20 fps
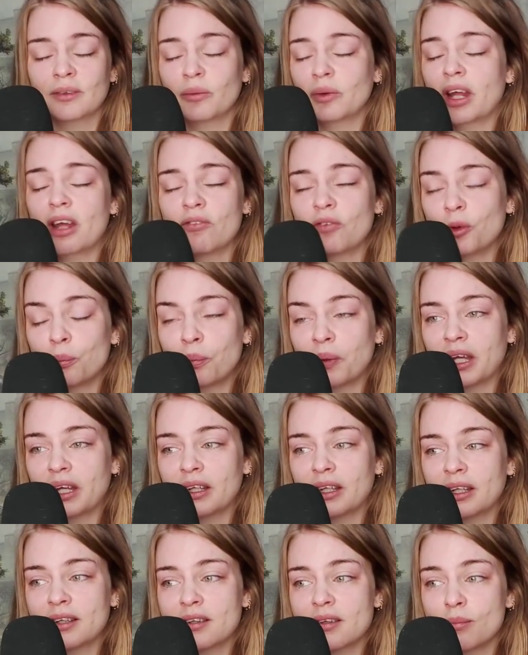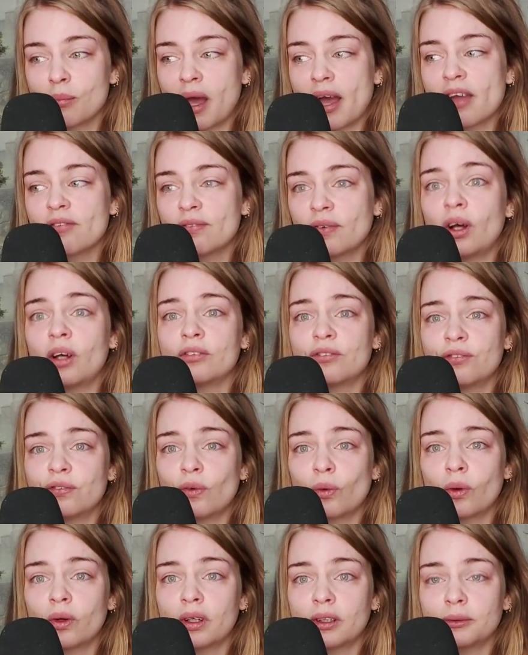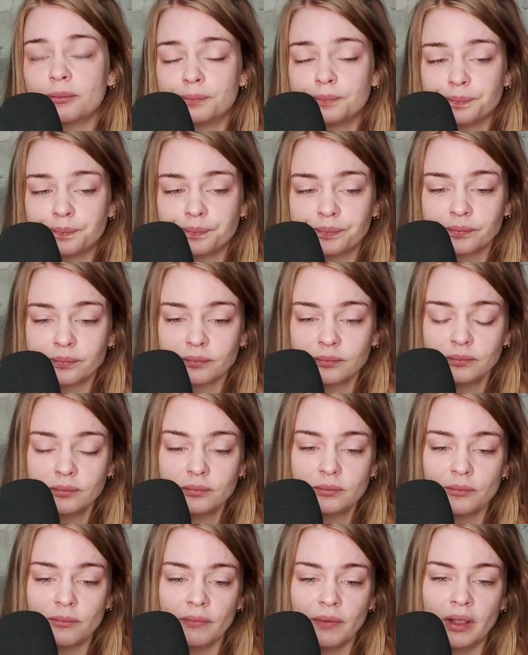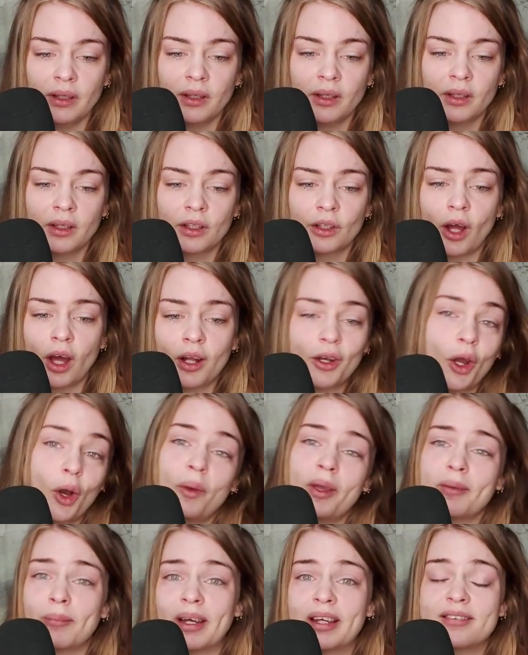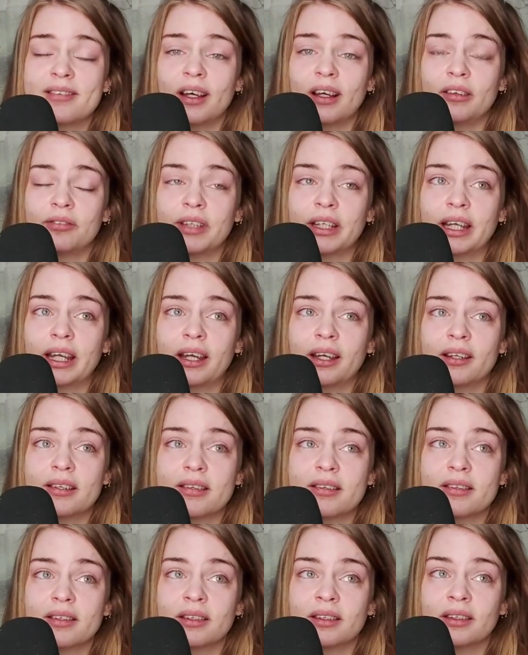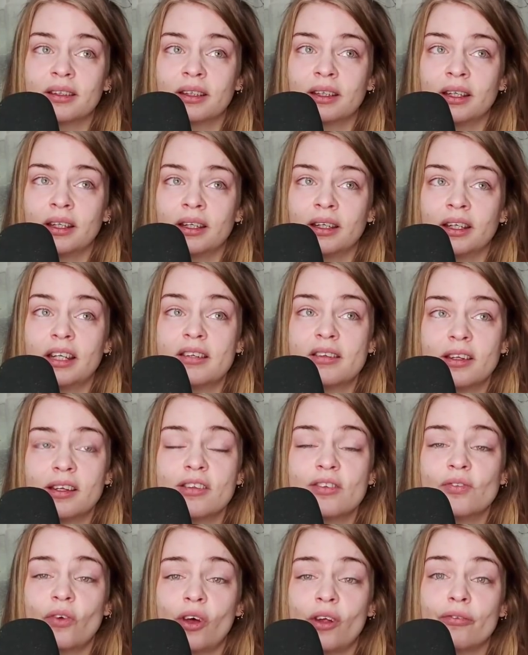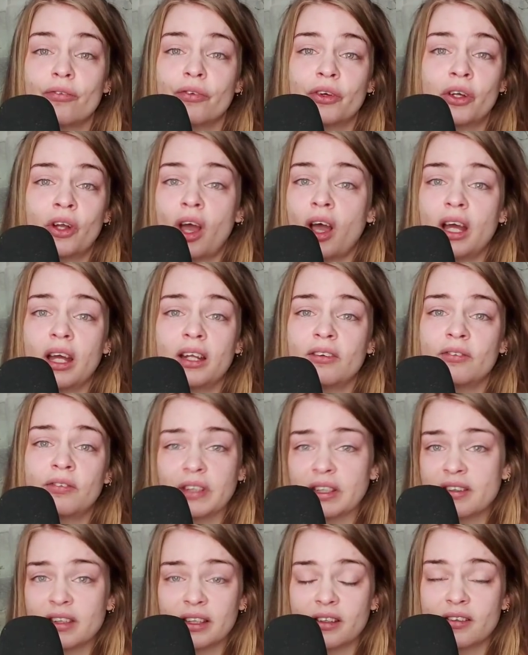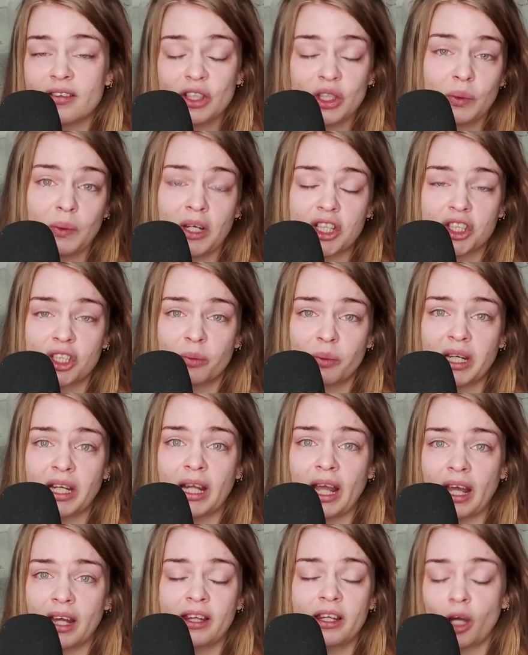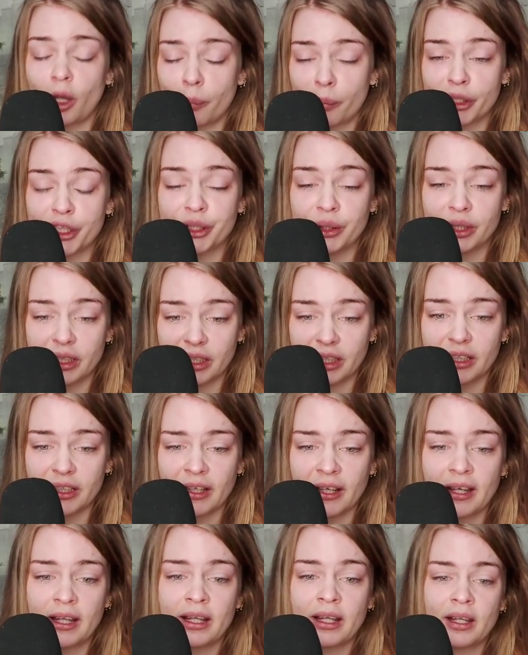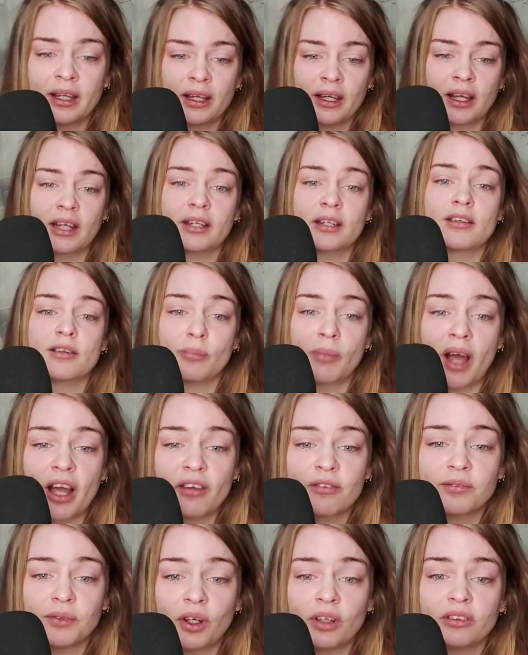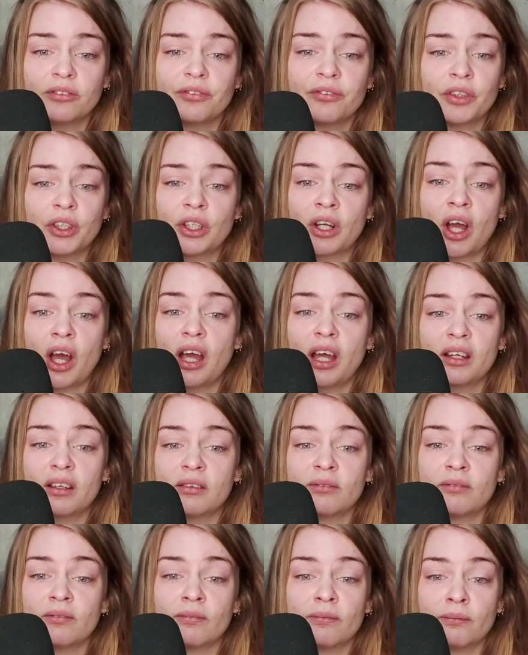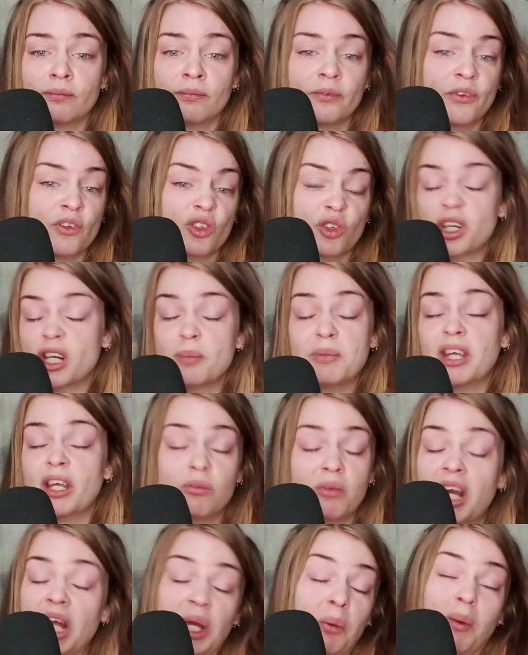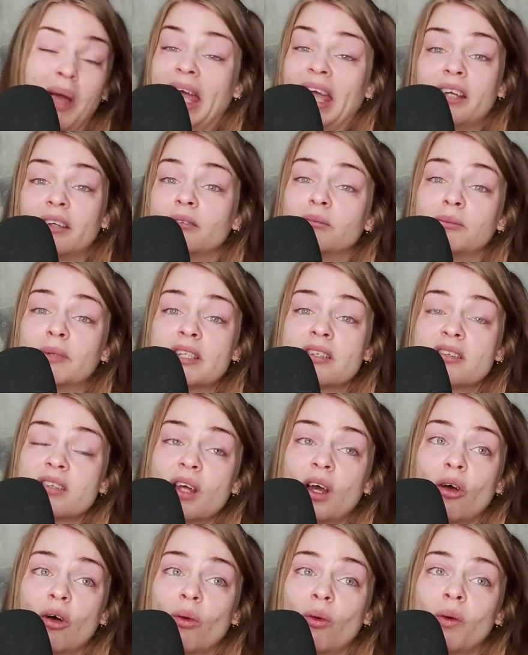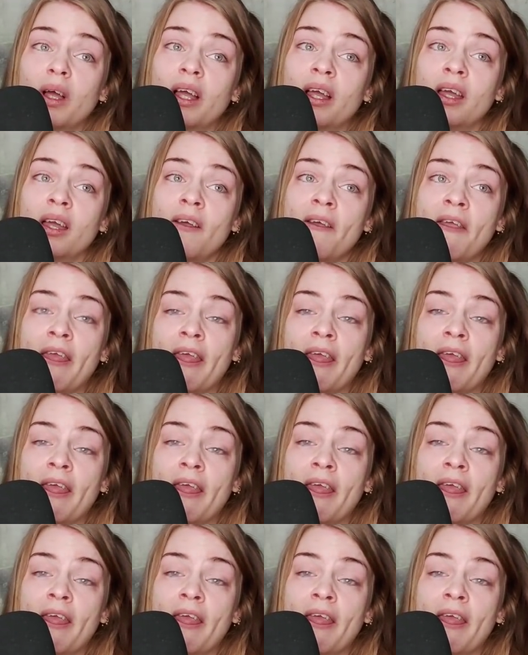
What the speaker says: whatever, but it's my fault for not knowing myself, I guess. It's his fault for not fixing the situation when he had the opportunity. And it's my fault for not screaming and running away. So